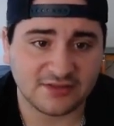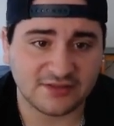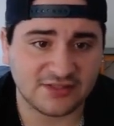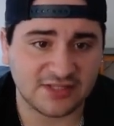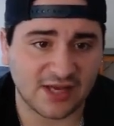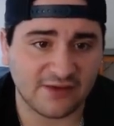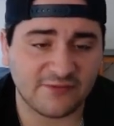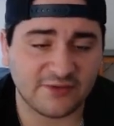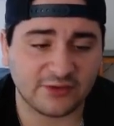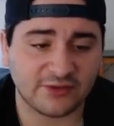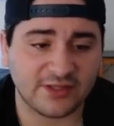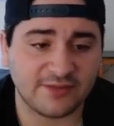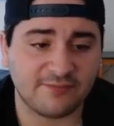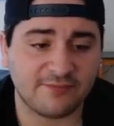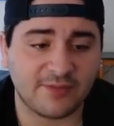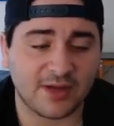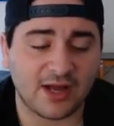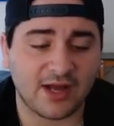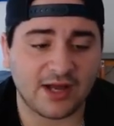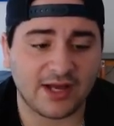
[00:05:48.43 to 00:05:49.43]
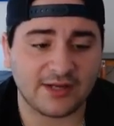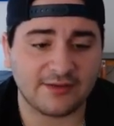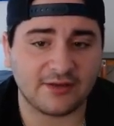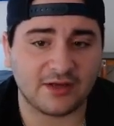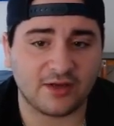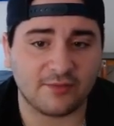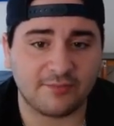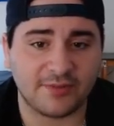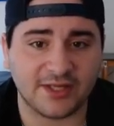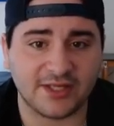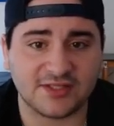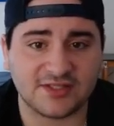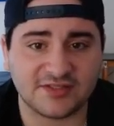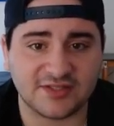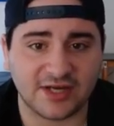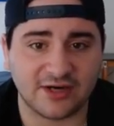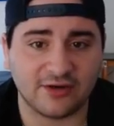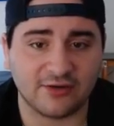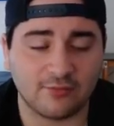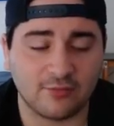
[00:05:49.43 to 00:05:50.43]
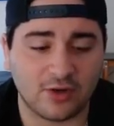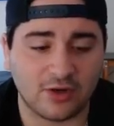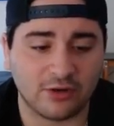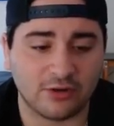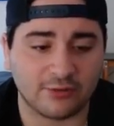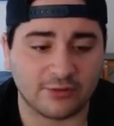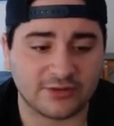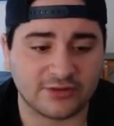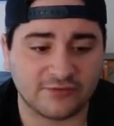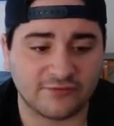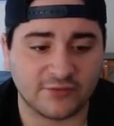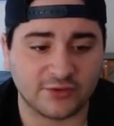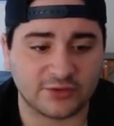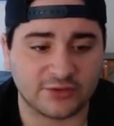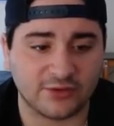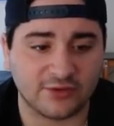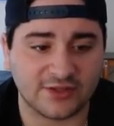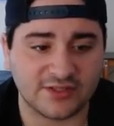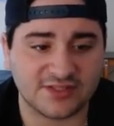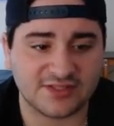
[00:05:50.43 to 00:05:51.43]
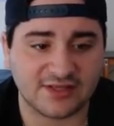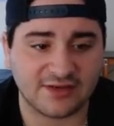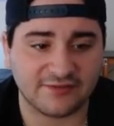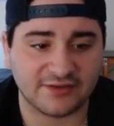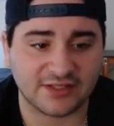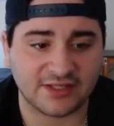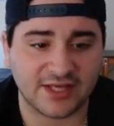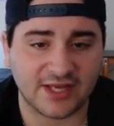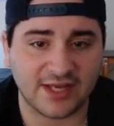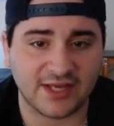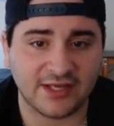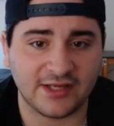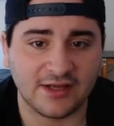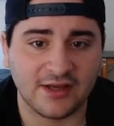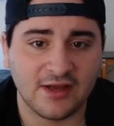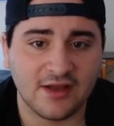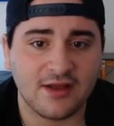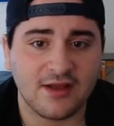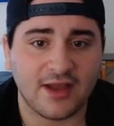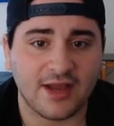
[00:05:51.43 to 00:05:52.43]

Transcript: Definitely behind uh, Pitts, Darren Waller for 37K.